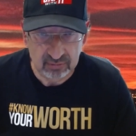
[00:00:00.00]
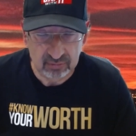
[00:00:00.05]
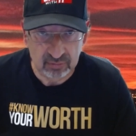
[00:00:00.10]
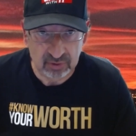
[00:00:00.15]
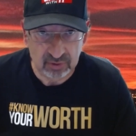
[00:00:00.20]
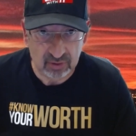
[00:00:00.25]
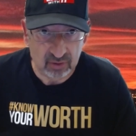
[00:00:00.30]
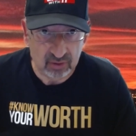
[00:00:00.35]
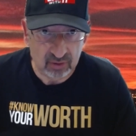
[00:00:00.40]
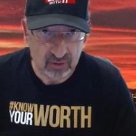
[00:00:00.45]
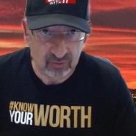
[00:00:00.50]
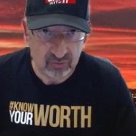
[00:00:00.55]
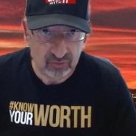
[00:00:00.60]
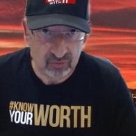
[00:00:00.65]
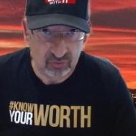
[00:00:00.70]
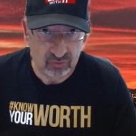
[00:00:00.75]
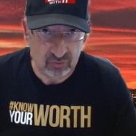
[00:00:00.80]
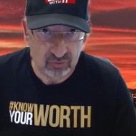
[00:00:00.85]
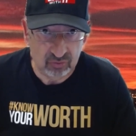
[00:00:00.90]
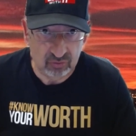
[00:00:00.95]
because
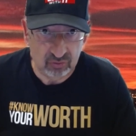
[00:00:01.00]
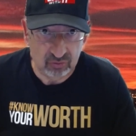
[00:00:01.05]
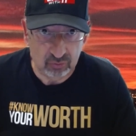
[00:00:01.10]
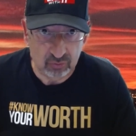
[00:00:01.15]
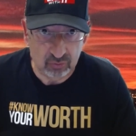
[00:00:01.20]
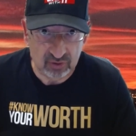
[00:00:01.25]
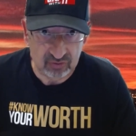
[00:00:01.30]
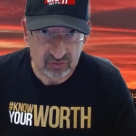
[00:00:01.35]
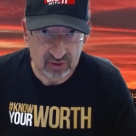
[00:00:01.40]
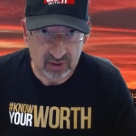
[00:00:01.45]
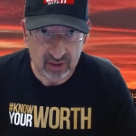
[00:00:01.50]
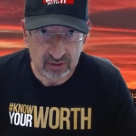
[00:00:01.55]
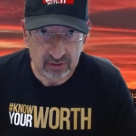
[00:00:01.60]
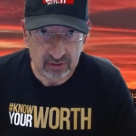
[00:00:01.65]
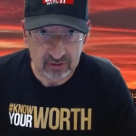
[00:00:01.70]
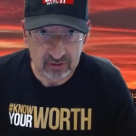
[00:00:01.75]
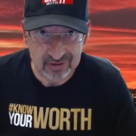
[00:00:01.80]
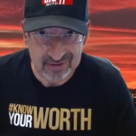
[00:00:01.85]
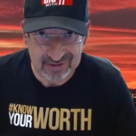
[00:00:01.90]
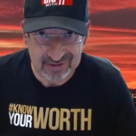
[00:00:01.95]
the US
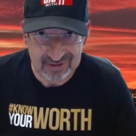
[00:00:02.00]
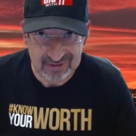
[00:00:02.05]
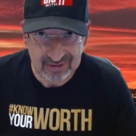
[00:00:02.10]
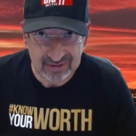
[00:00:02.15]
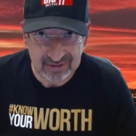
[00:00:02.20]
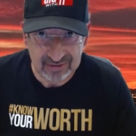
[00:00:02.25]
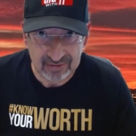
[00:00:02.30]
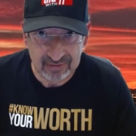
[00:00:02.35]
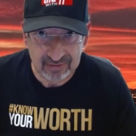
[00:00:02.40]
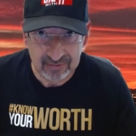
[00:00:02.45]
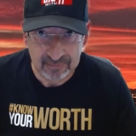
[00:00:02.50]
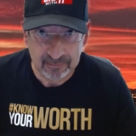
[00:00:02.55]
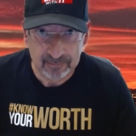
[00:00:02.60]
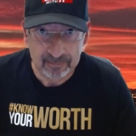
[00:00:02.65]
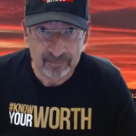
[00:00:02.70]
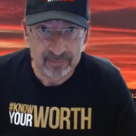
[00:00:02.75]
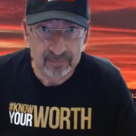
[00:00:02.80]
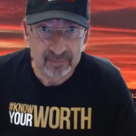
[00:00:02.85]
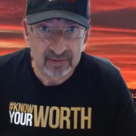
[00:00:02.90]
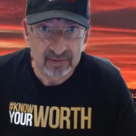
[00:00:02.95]
dollar is still
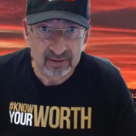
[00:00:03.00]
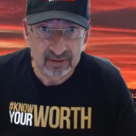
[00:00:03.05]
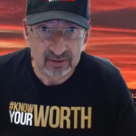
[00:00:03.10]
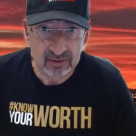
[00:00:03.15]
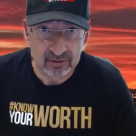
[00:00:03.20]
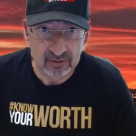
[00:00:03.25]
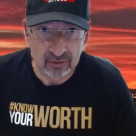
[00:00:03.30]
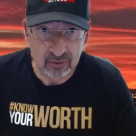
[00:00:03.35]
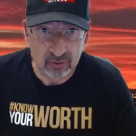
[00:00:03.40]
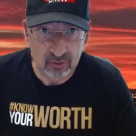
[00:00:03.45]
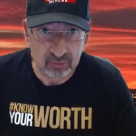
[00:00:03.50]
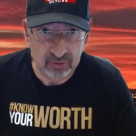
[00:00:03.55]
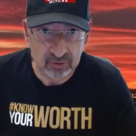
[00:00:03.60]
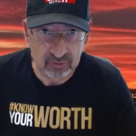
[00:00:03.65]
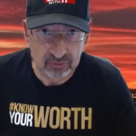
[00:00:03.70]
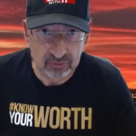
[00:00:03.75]
the global